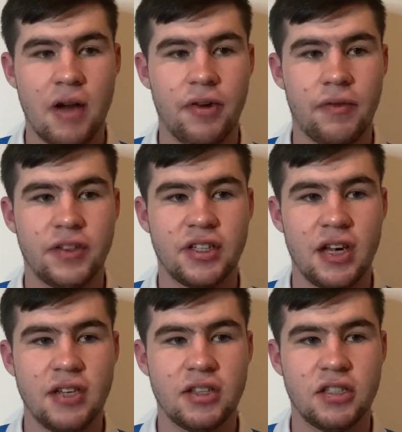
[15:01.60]
another
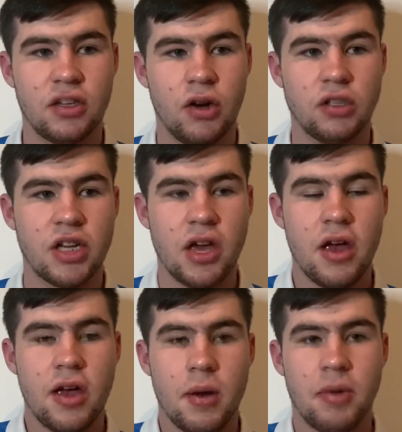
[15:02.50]
season to go to
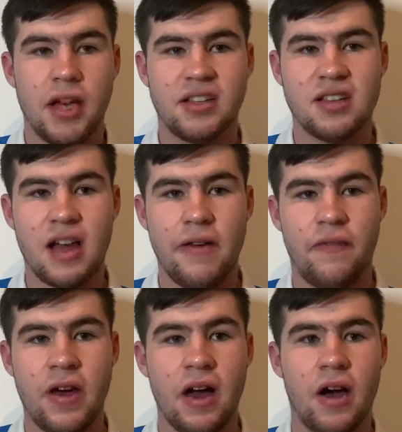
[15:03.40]
places like
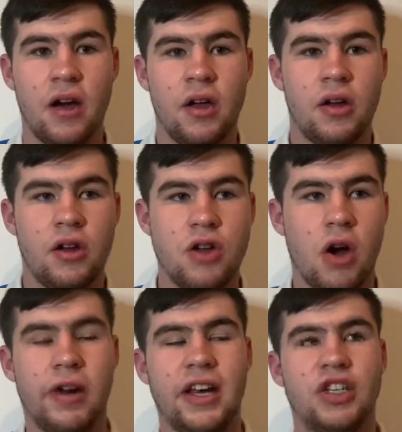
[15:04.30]
Villa,
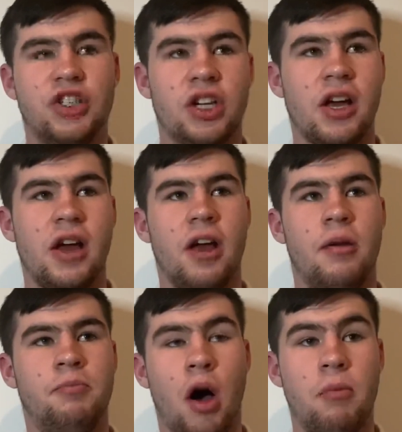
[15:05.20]
Norwich,
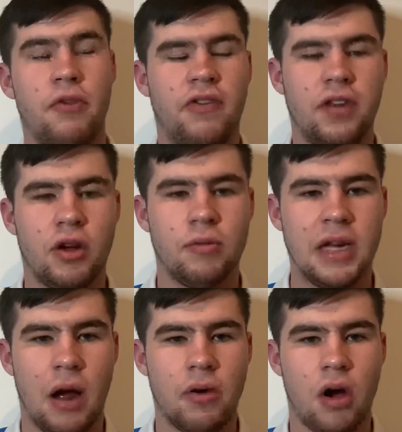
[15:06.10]
Bournemouth if they come
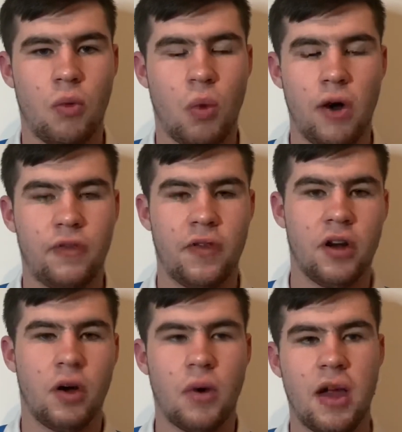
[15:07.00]
down, or Watford
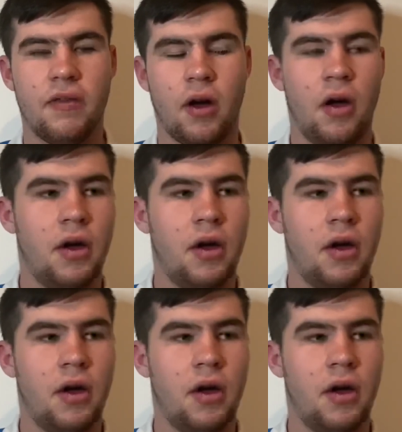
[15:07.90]
or whatever.